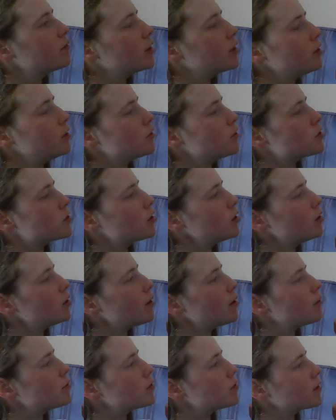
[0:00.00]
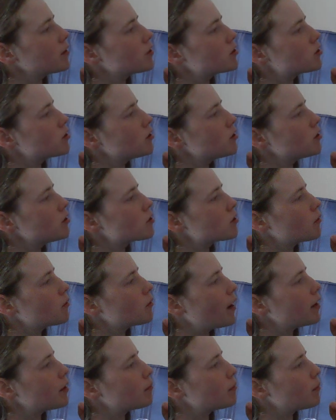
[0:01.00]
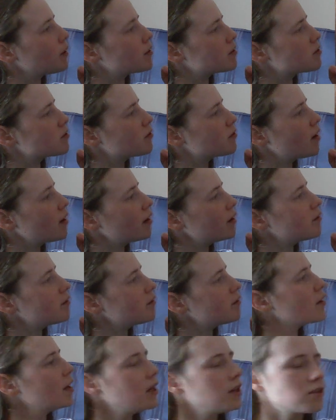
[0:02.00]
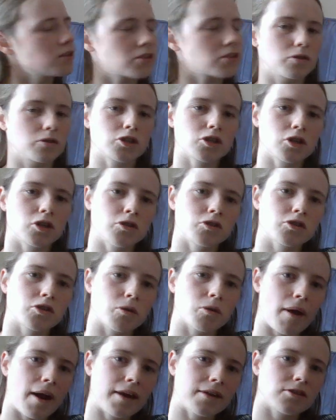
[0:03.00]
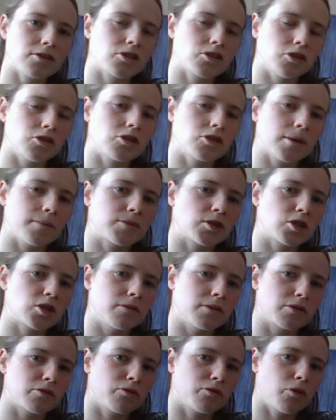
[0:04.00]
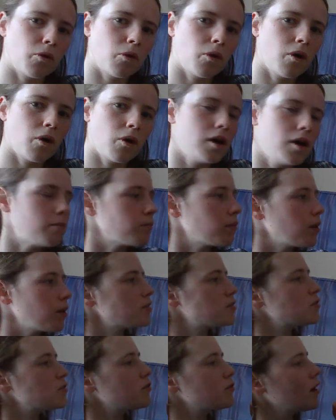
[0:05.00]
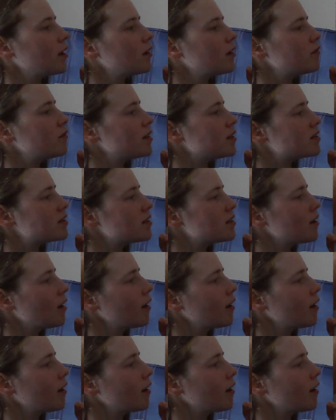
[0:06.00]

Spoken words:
For u2, I'm doing 2 squared plus 5. So 2 squared, 2 times 2 is 4, plus 5 is